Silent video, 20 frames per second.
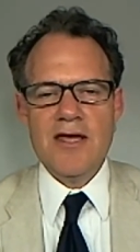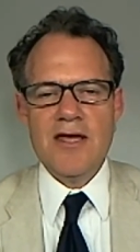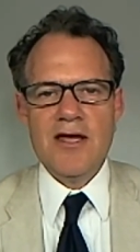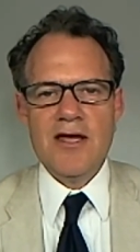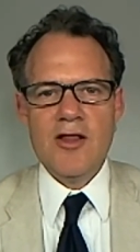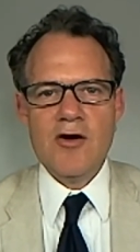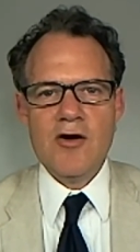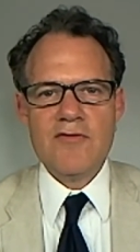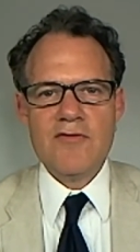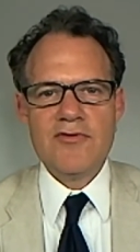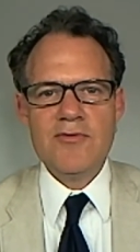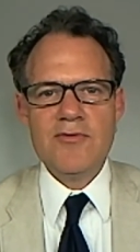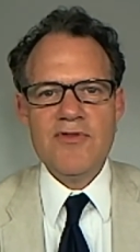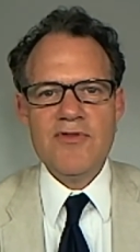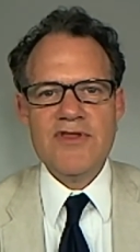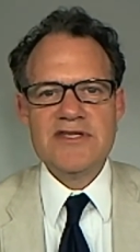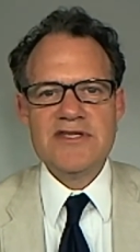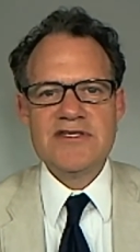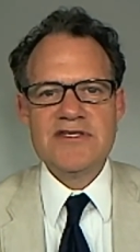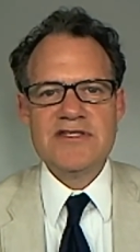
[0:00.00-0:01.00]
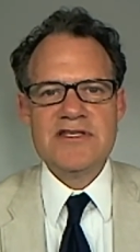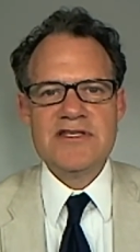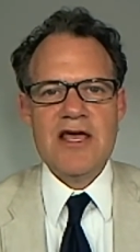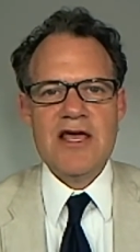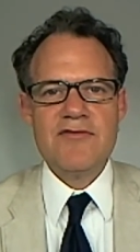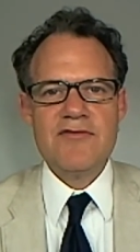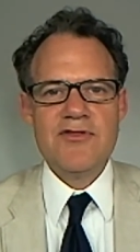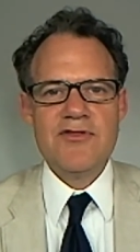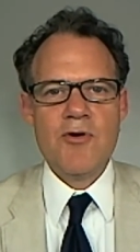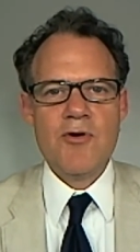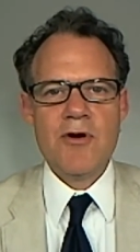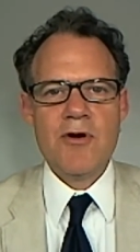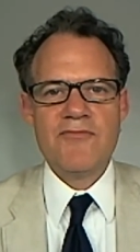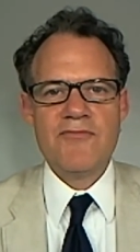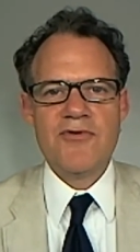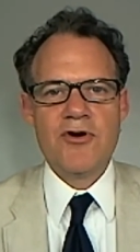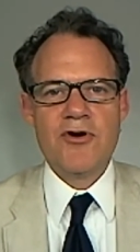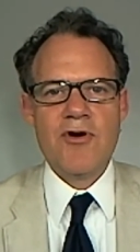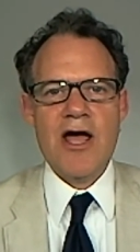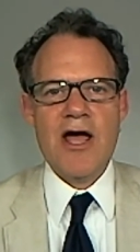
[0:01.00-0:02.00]
Hello, everyone. This is Devin Thorpe
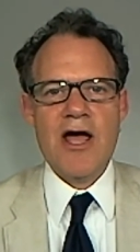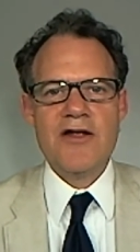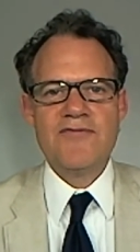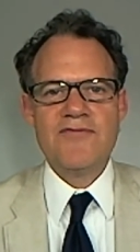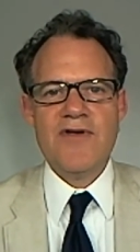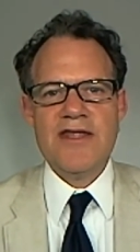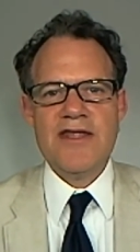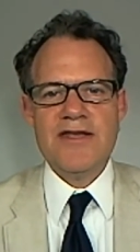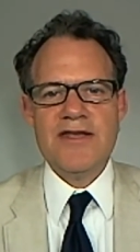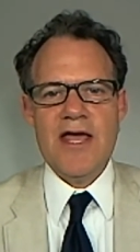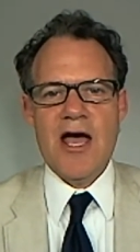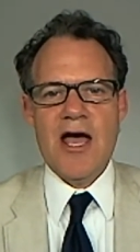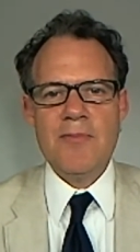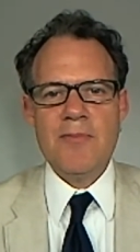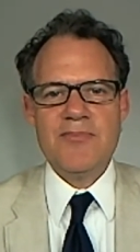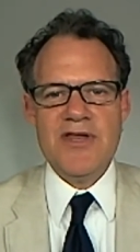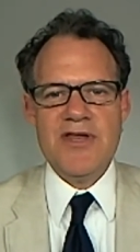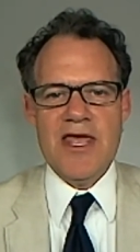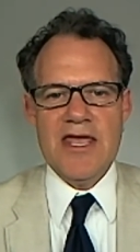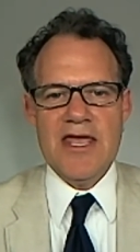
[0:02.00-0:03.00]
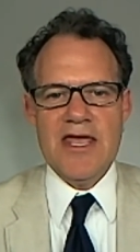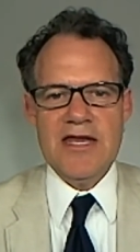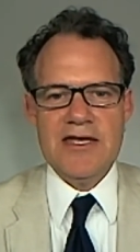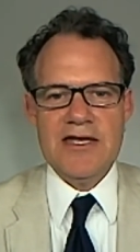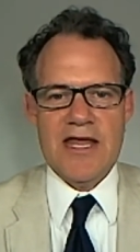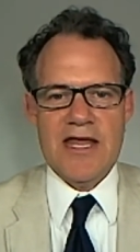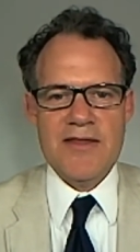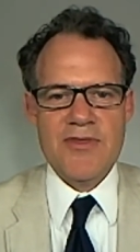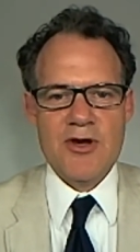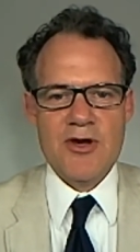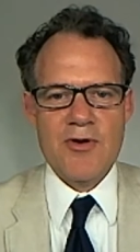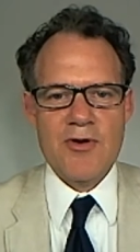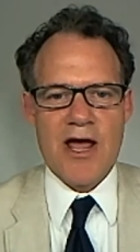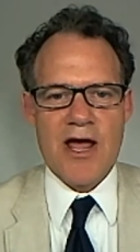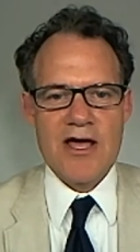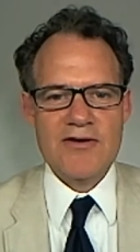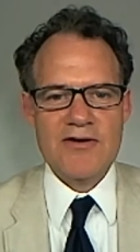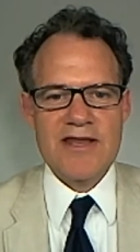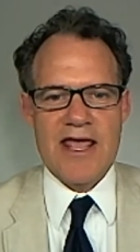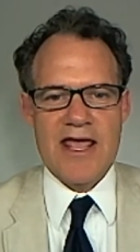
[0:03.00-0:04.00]
for Crowdfund Update at the
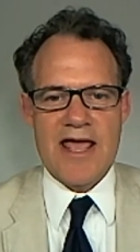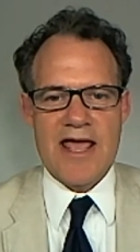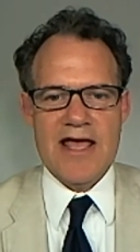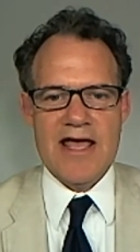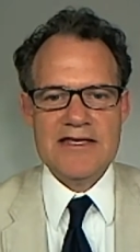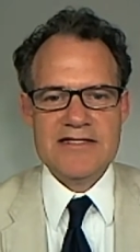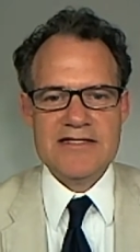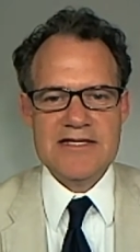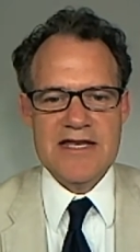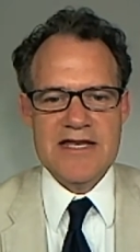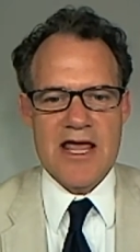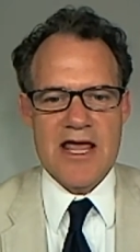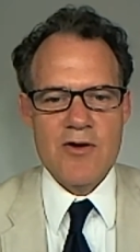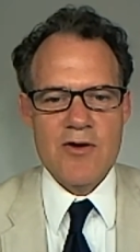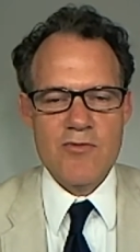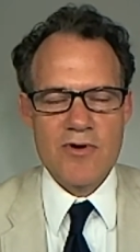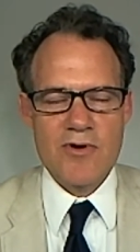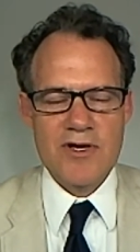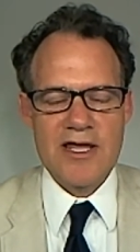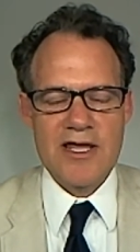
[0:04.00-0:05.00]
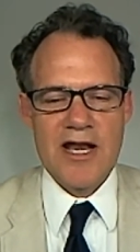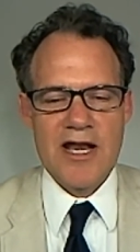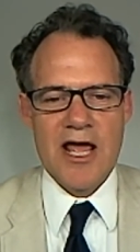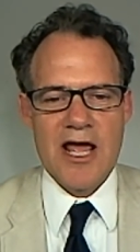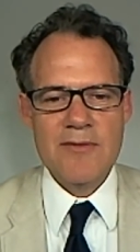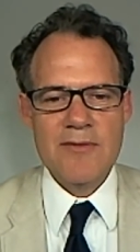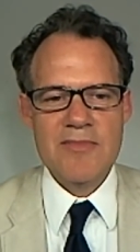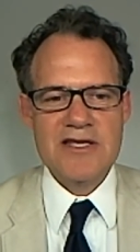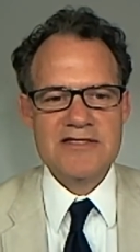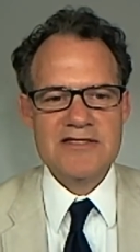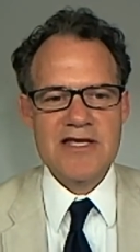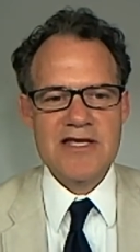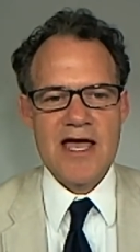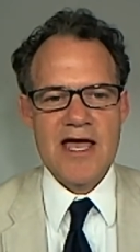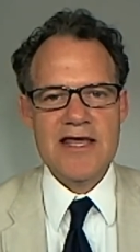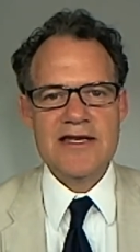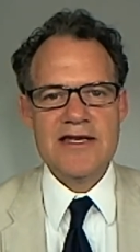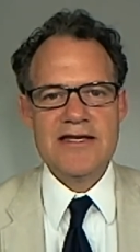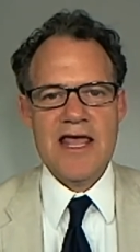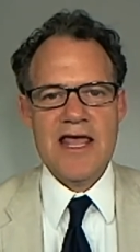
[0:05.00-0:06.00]
Crowdcast Network, and I'm
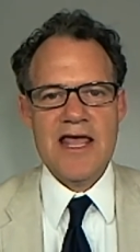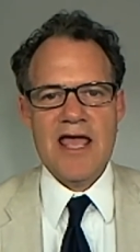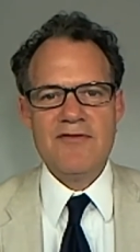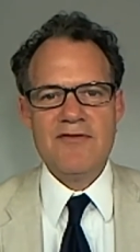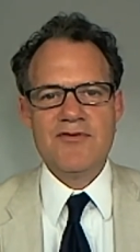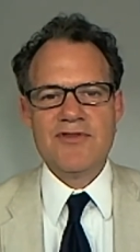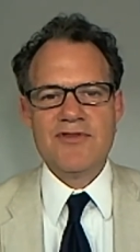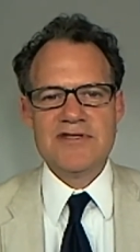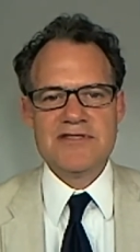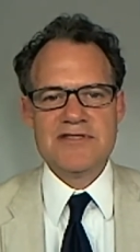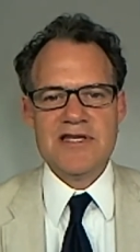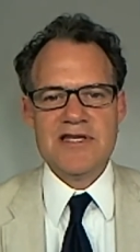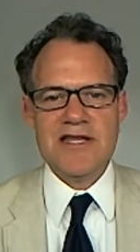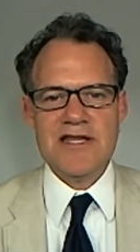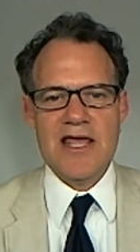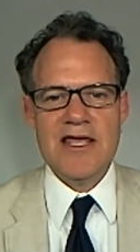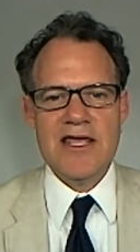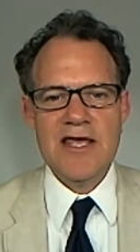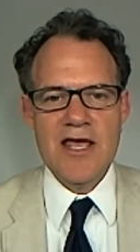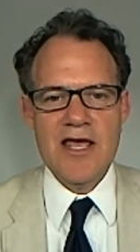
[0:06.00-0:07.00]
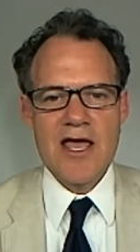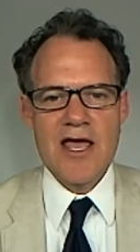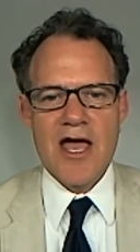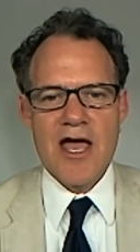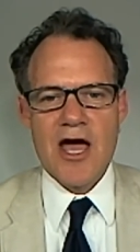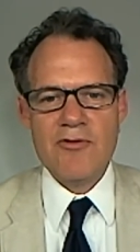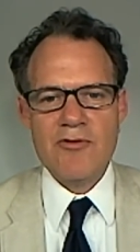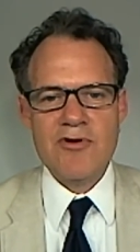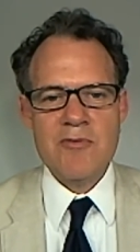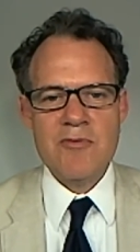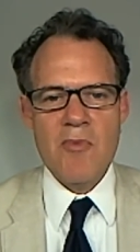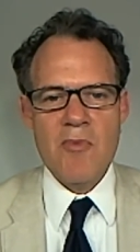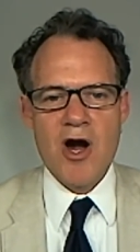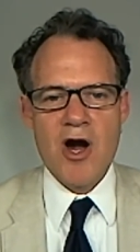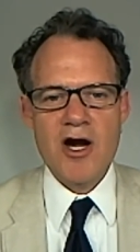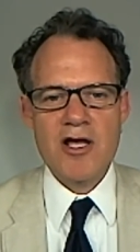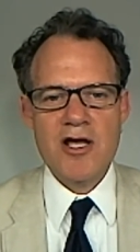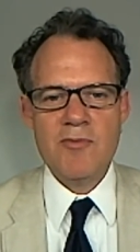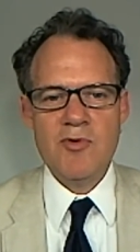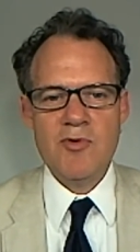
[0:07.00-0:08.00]
excited to have with us today a
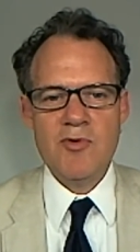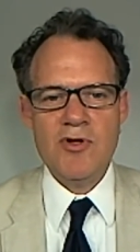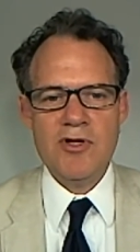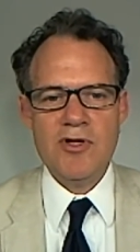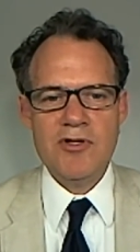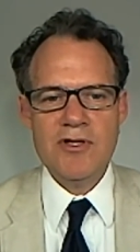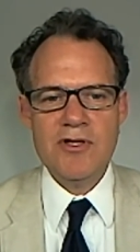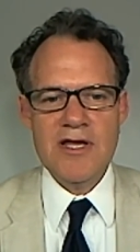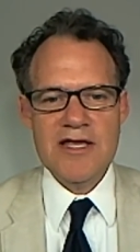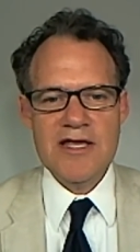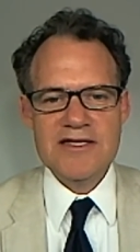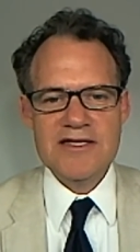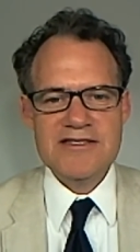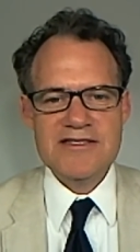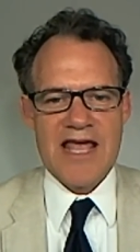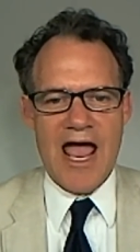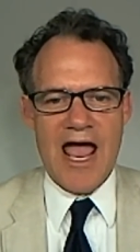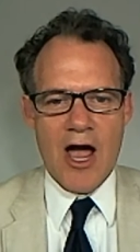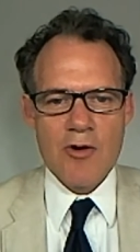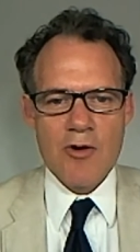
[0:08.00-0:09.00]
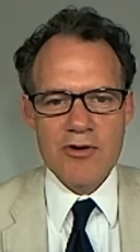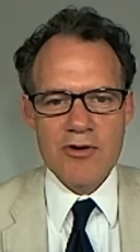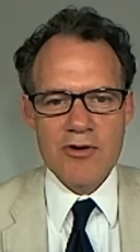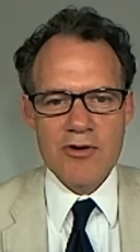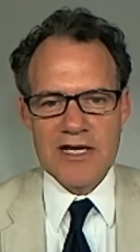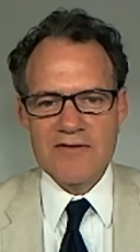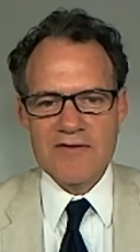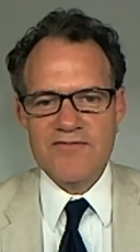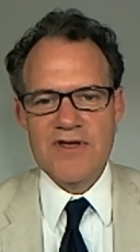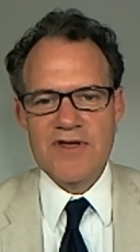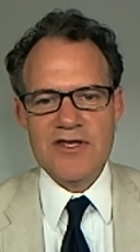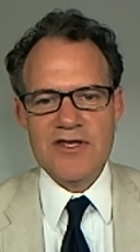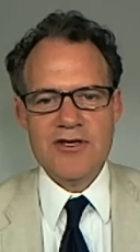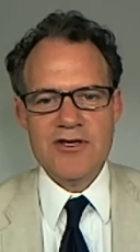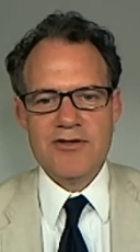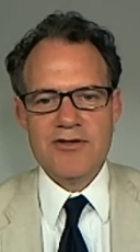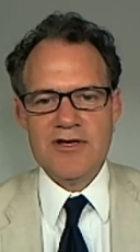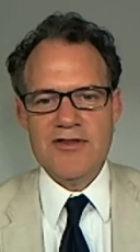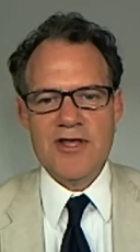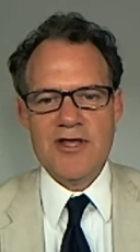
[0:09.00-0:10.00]
remarkable, towering
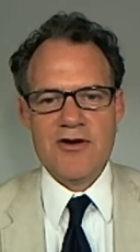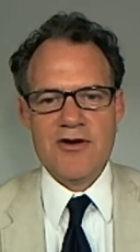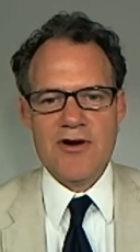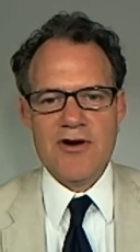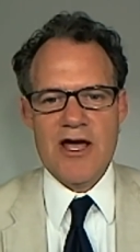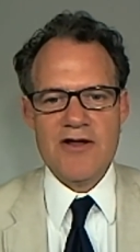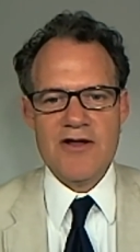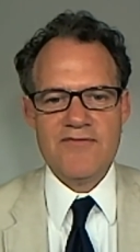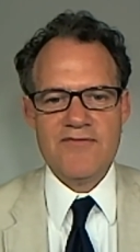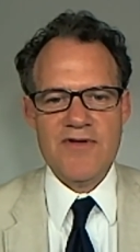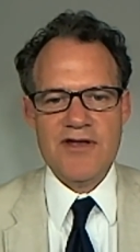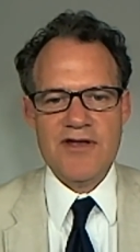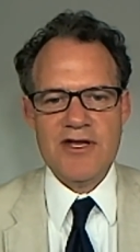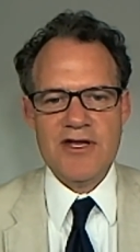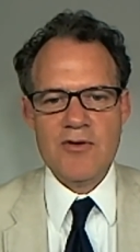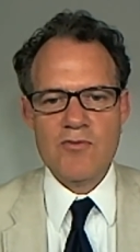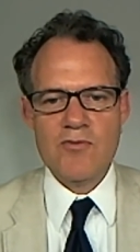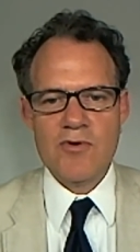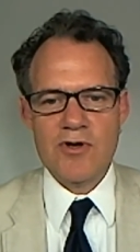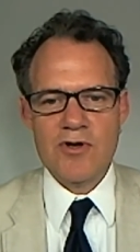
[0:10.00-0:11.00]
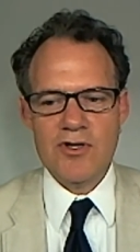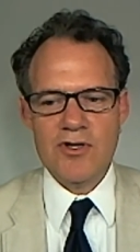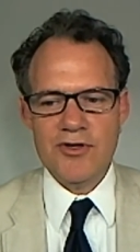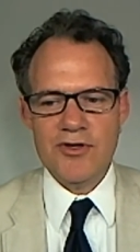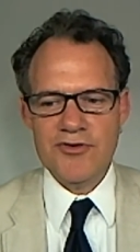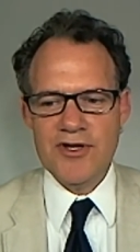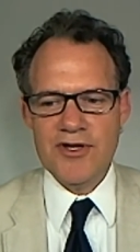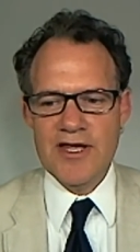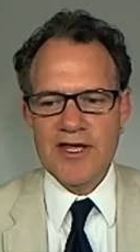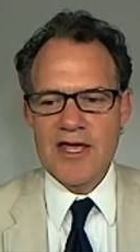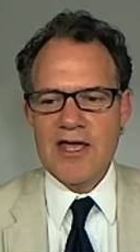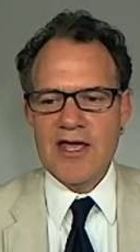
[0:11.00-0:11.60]
figure in the crowdfunding world.